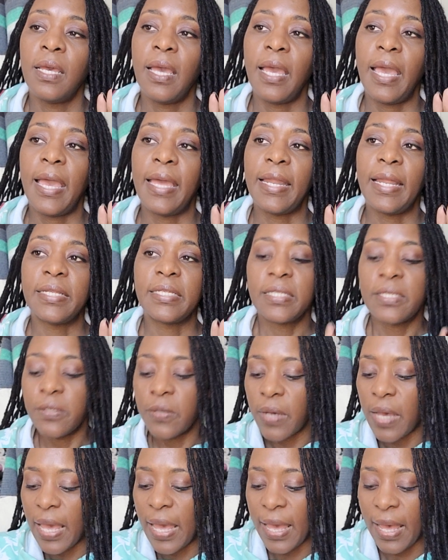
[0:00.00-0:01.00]
and I
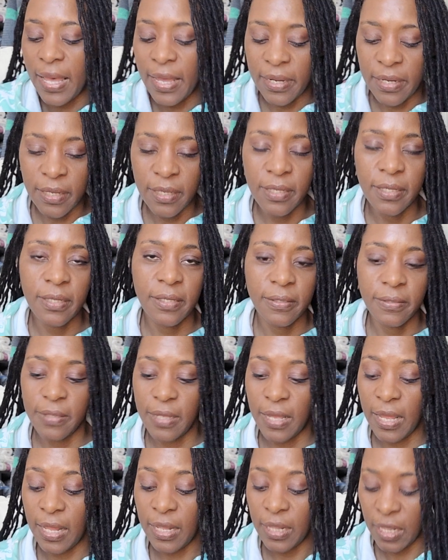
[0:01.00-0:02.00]
still had
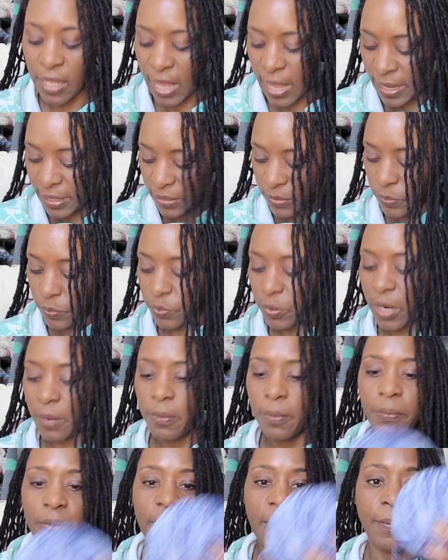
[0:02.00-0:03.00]
a lot,
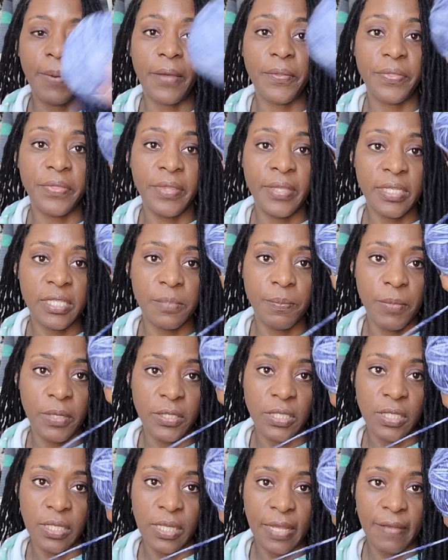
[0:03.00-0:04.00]
probably about this
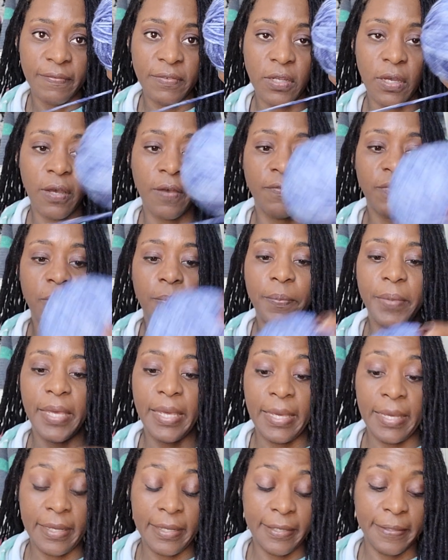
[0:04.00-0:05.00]
much left of the
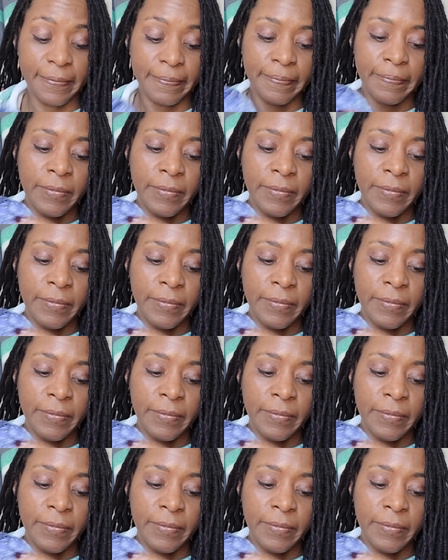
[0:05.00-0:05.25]
pink.